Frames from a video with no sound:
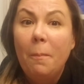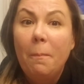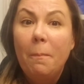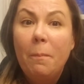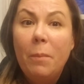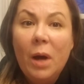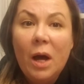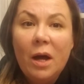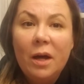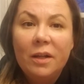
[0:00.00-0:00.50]

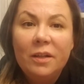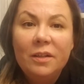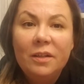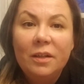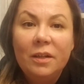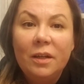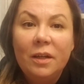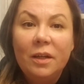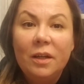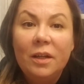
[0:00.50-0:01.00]
But
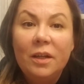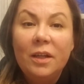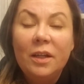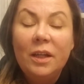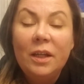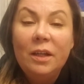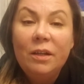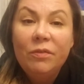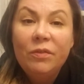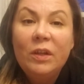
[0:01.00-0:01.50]

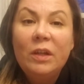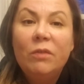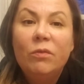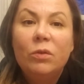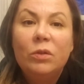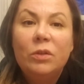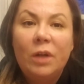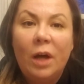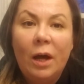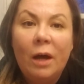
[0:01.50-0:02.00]
if he
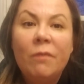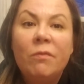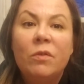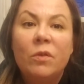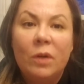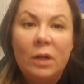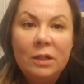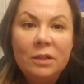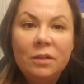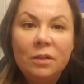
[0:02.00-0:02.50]
would have
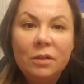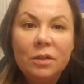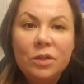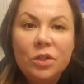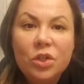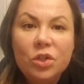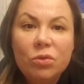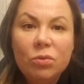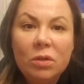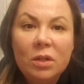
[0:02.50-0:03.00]
rental
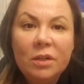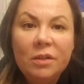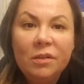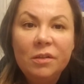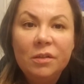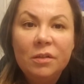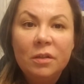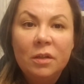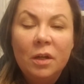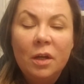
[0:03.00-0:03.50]

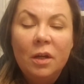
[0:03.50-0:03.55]
insurance,